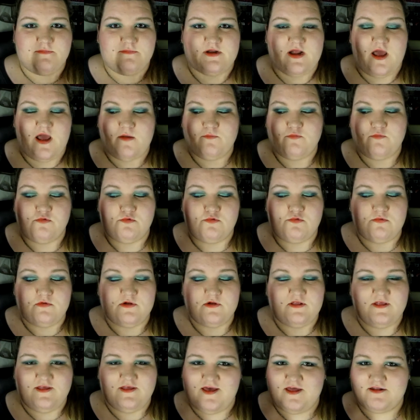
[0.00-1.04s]
but I'm
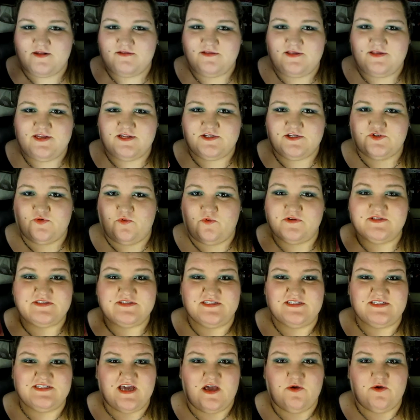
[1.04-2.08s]
really kind of leaning towards
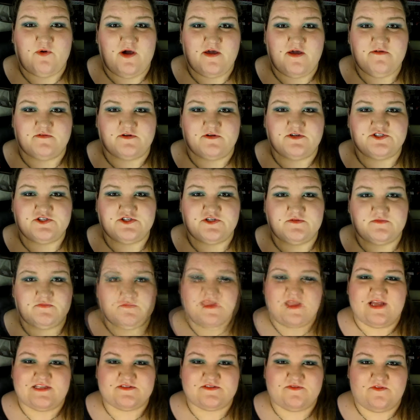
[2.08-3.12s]
the DIY version.
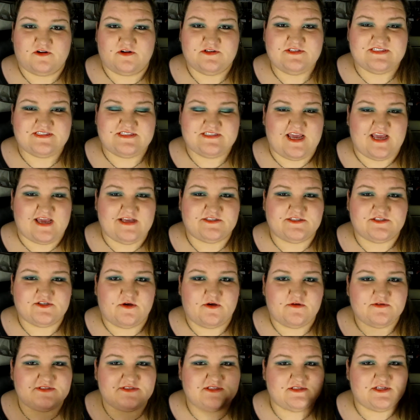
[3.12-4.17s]
As far as taste
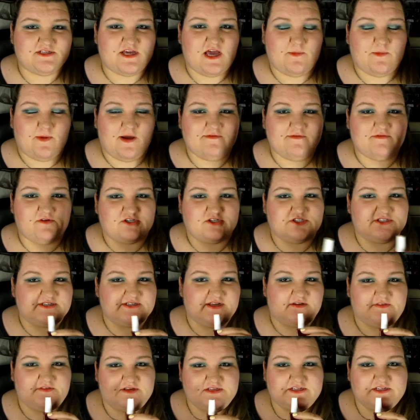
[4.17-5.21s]
goes, the DIY version
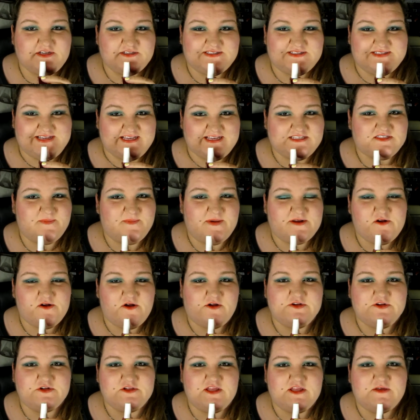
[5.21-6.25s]
definitely does taste better
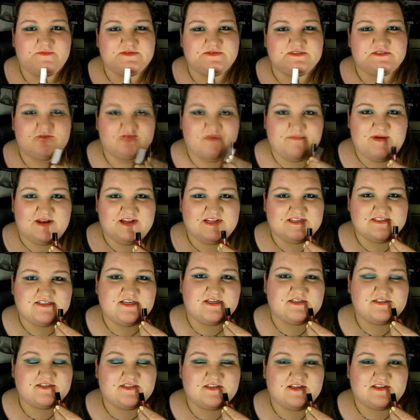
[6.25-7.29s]
on your lips. The
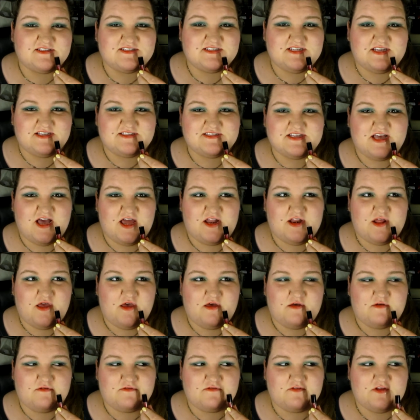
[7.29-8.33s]
Benetint does taste kind
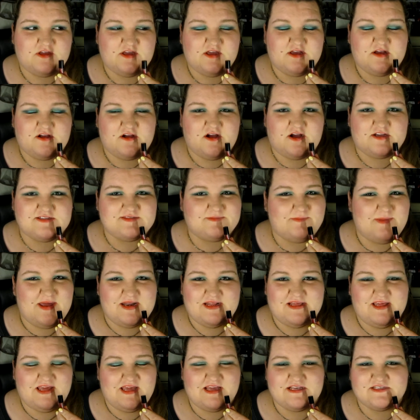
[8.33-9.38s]
of
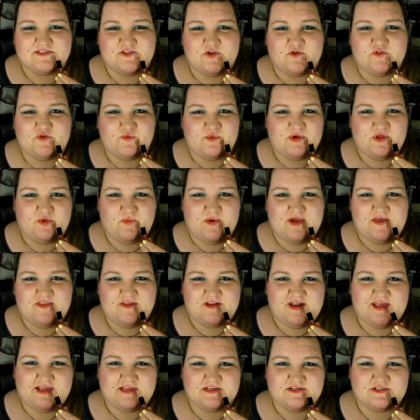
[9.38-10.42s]
cosmetic-y is the only real way
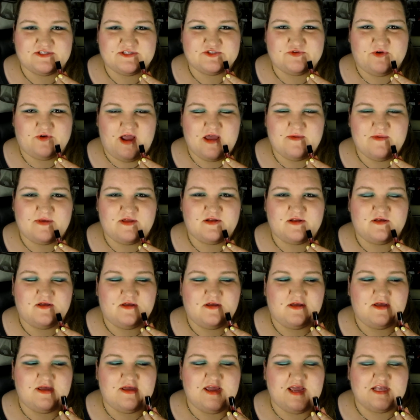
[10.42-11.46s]
that I can describe it.
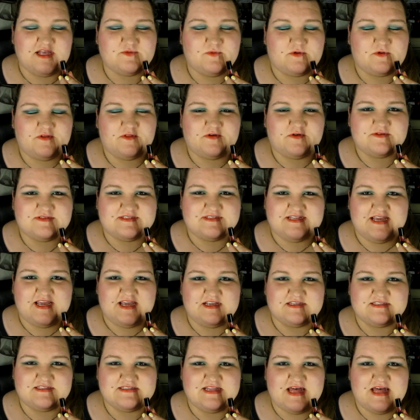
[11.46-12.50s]
It's one of those
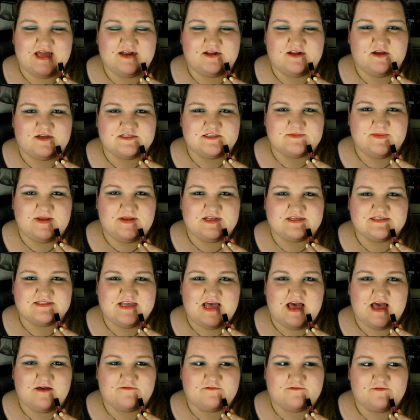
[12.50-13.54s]
tastes that cosmetics
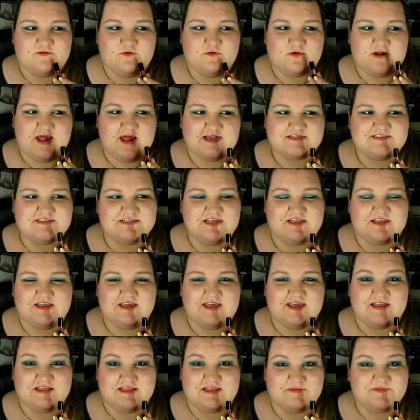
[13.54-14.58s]
have if you were to accidentally
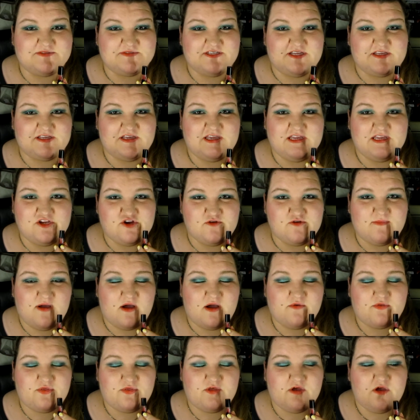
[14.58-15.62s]
get lipstick in your
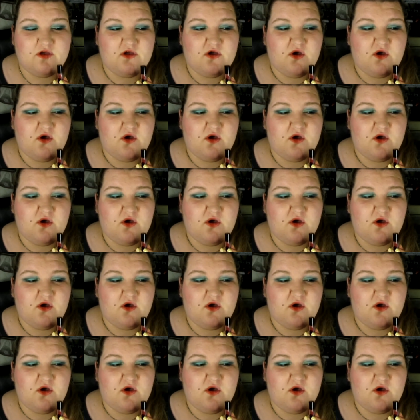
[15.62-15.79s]
mouth